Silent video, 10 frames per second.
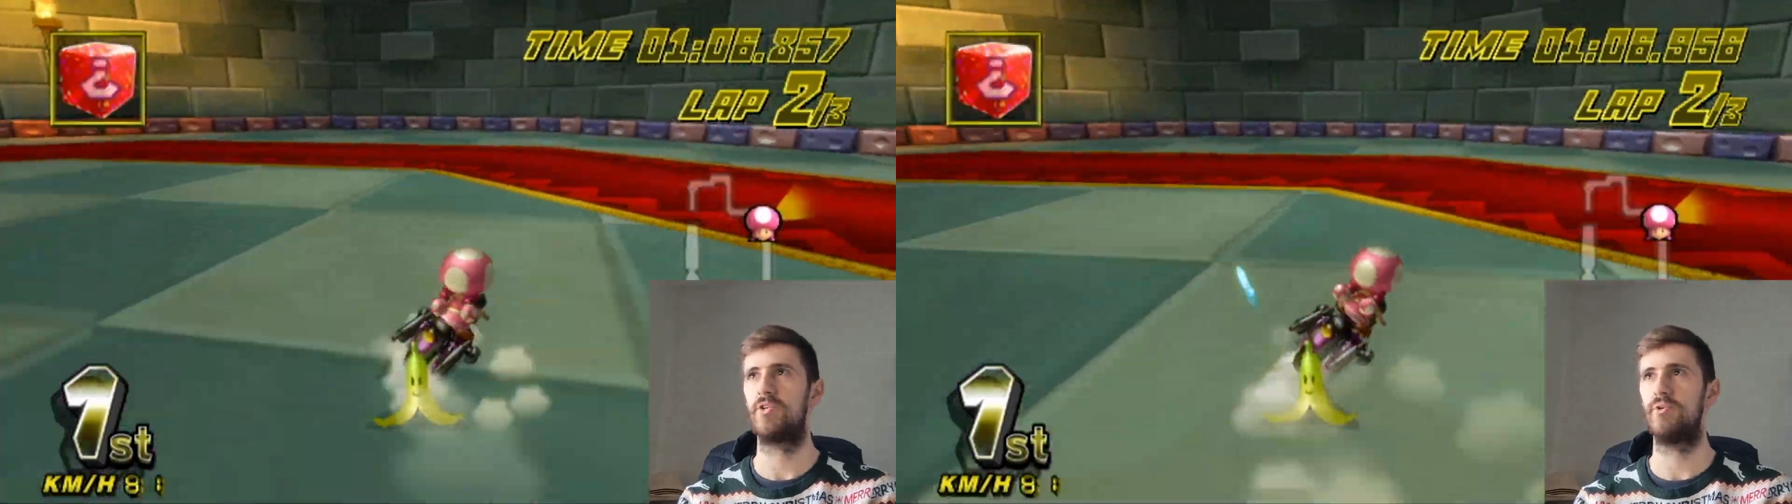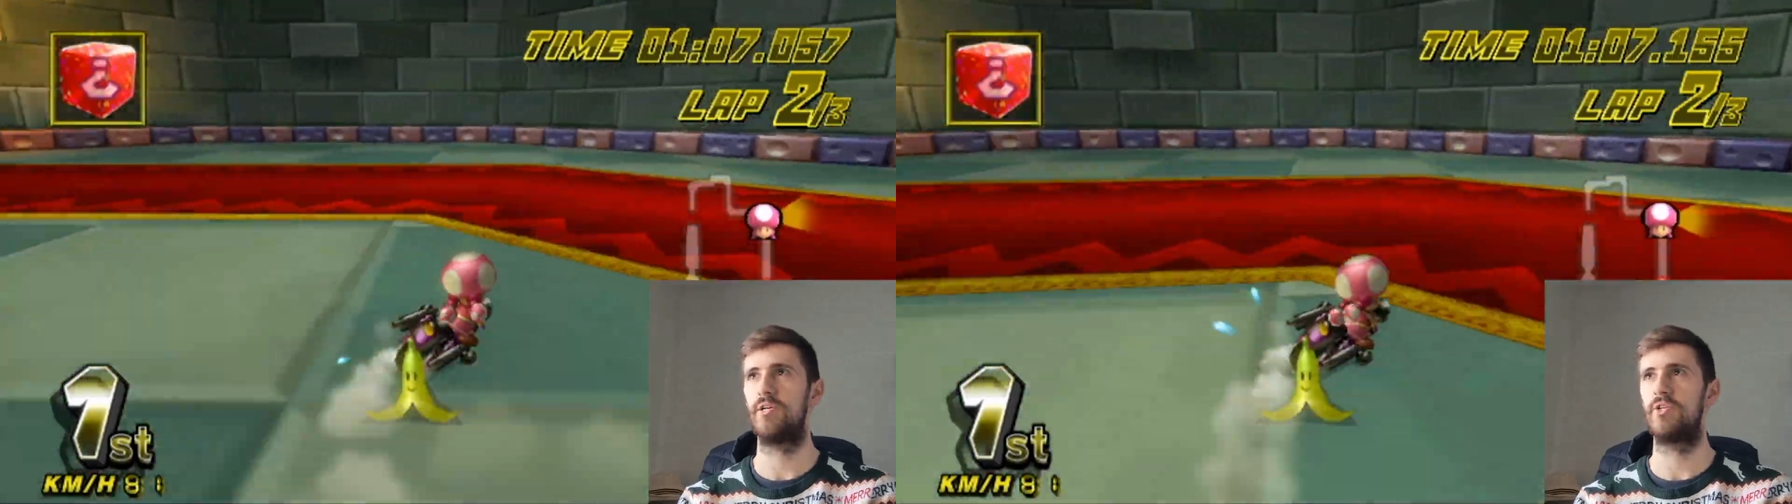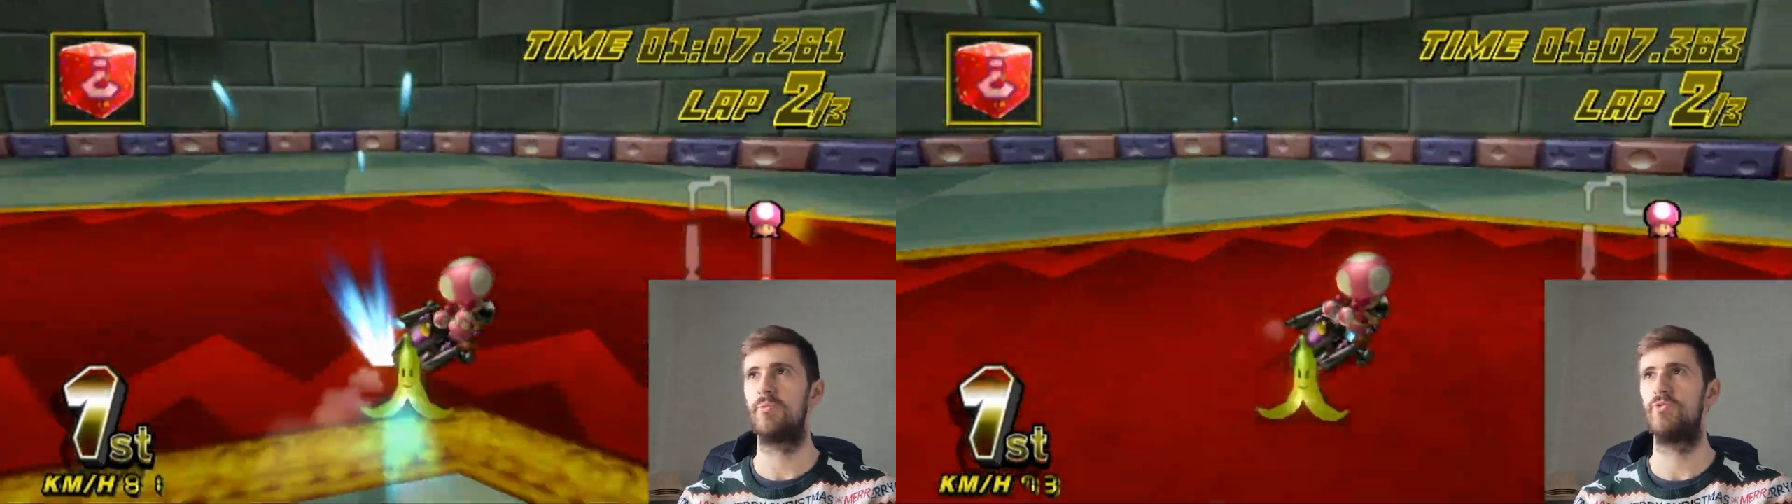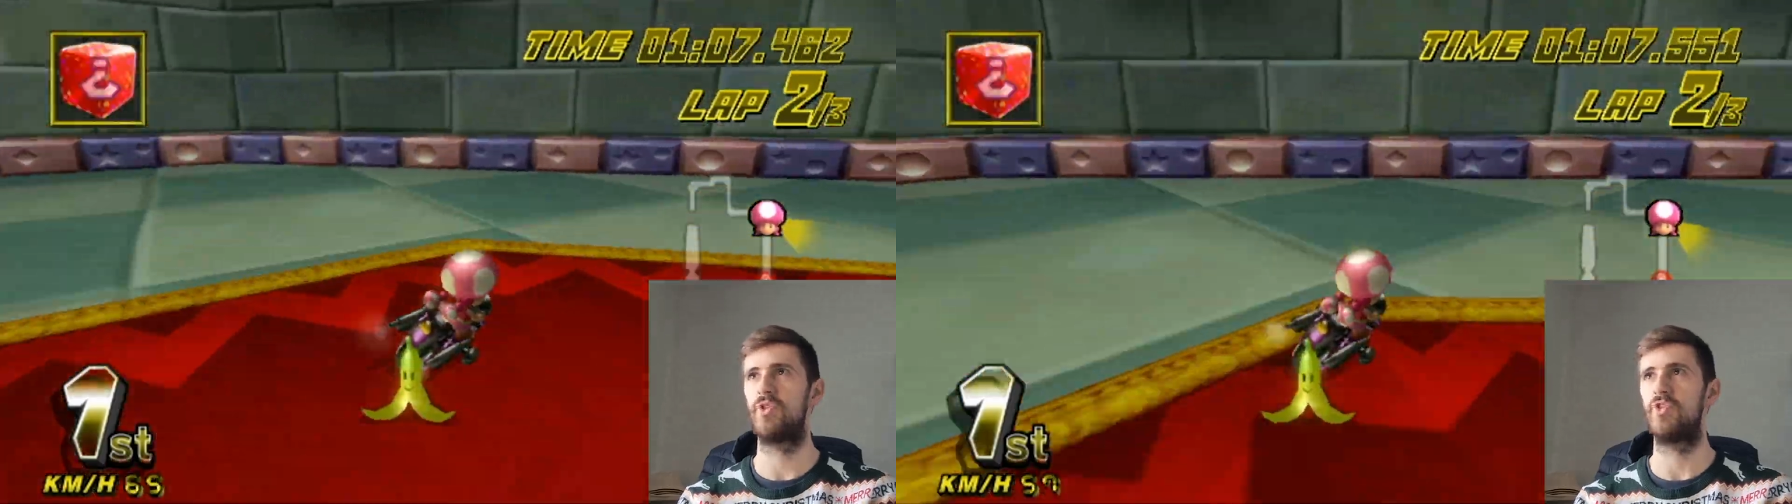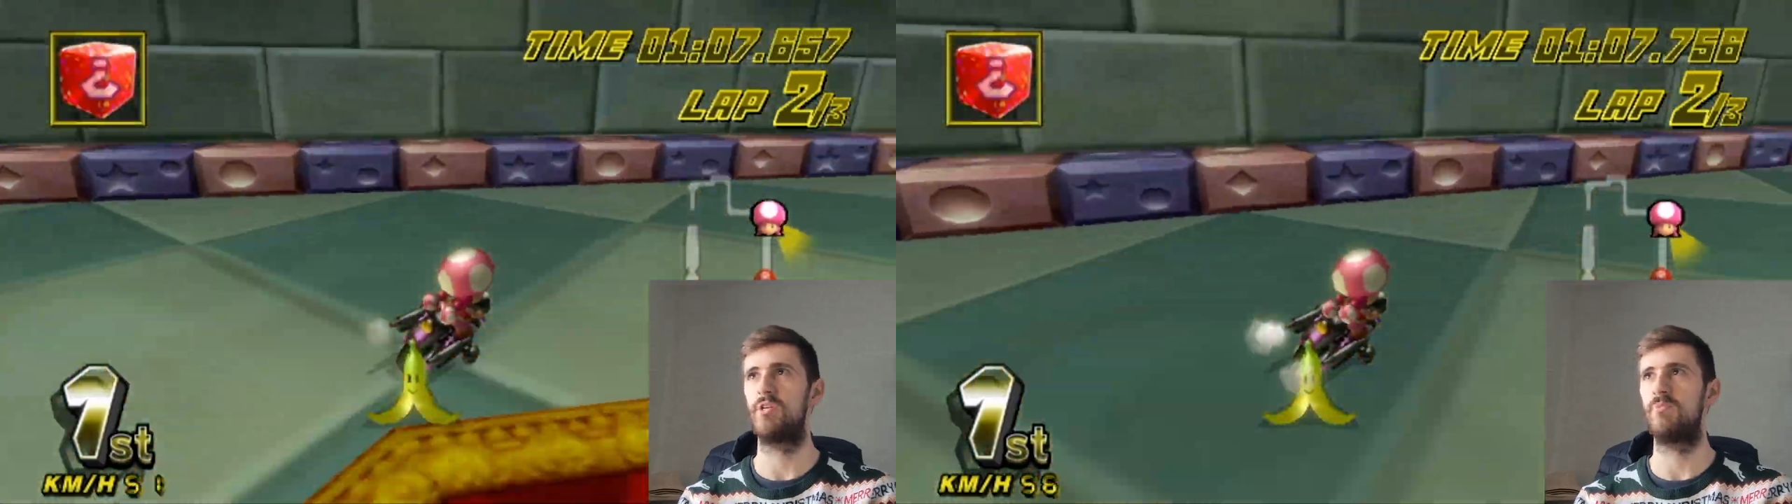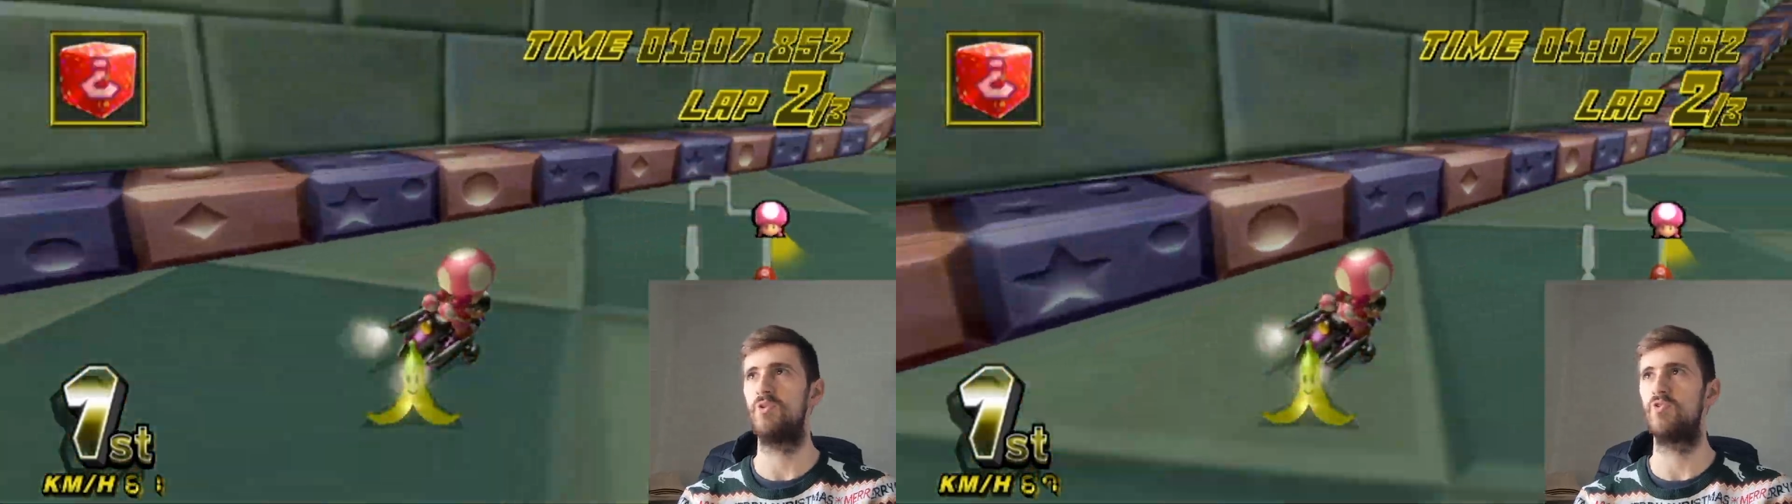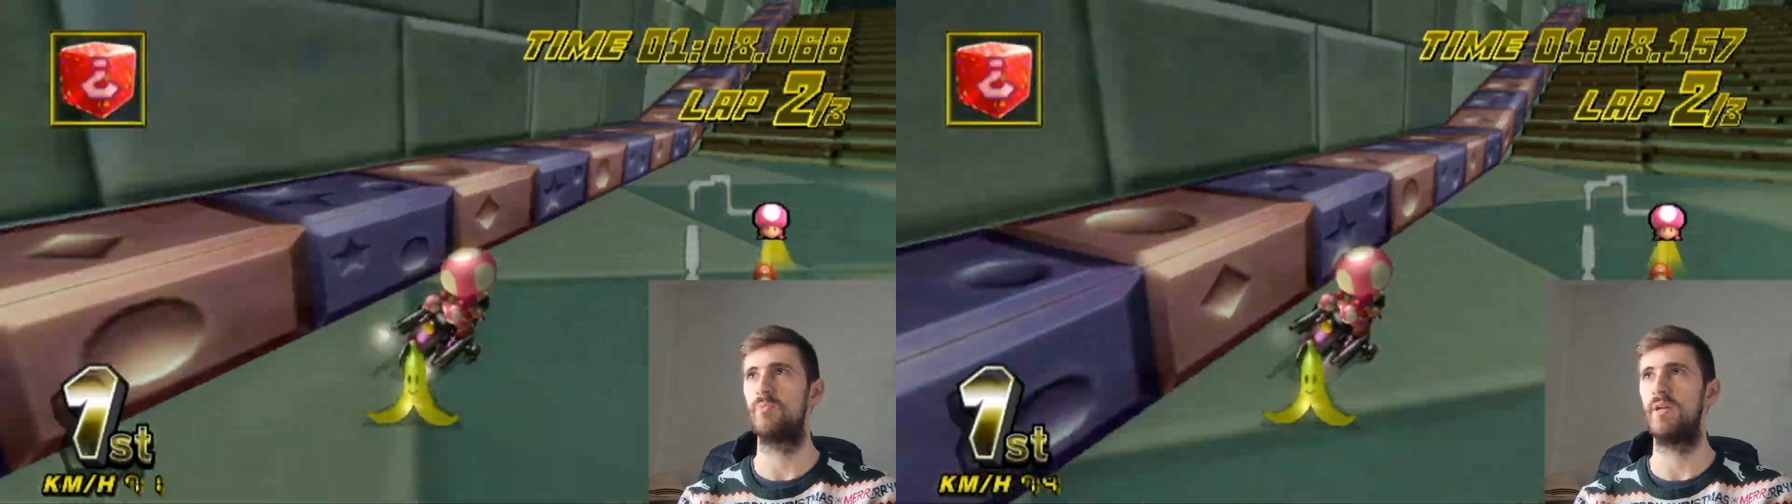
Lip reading: so I suppose the CPUs will